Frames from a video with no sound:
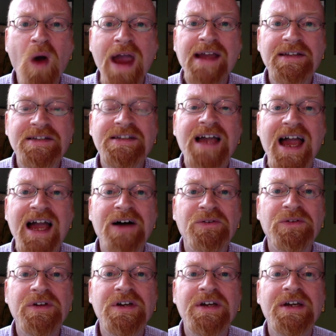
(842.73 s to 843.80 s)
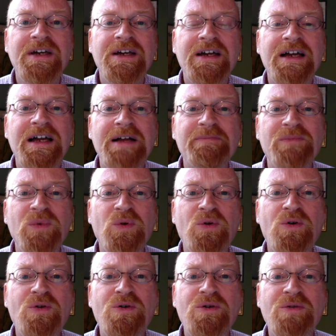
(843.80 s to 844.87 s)
weighed down.
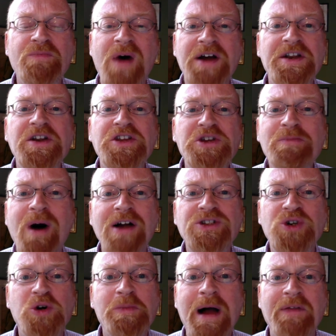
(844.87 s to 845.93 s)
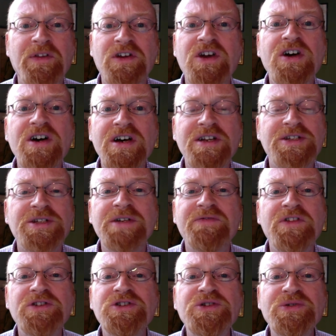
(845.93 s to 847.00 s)
Or, I don't know, you might talk about the curse of
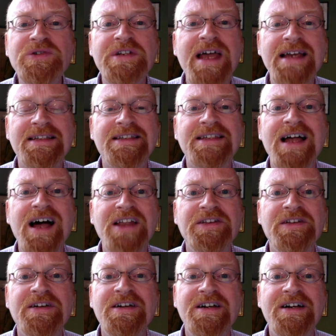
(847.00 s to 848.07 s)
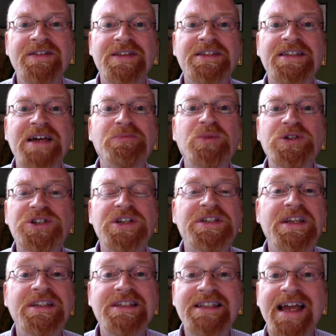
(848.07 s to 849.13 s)
the noonday sun. The sun, which at
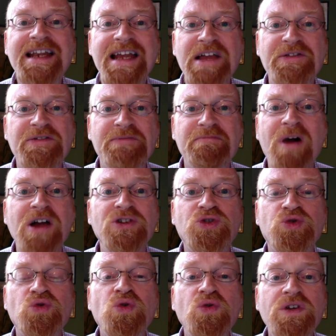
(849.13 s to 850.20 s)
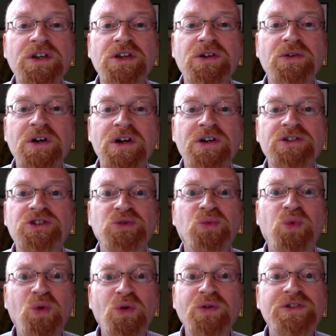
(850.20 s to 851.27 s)
its zenith might draw you
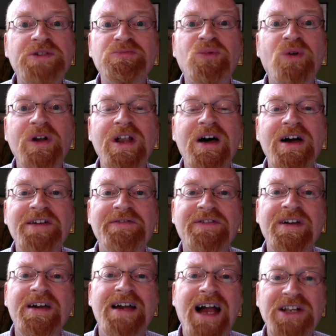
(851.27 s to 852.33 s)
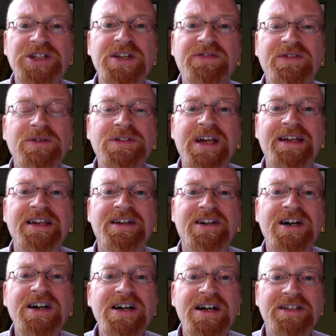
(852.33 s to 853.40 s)
towards more life, actually feels like
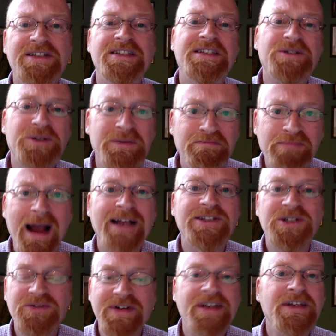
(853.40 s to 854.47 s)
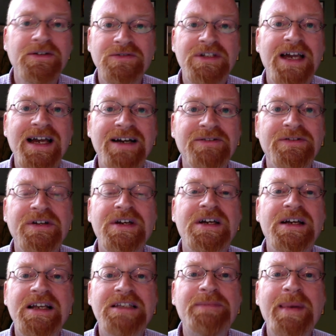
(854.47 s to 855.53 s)
a curse. It's sort of battering you down.
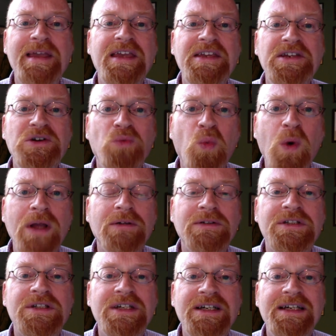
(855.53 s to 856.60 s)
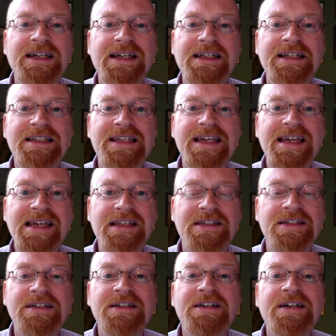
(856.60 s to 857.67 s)
It's making you wilt in its heat.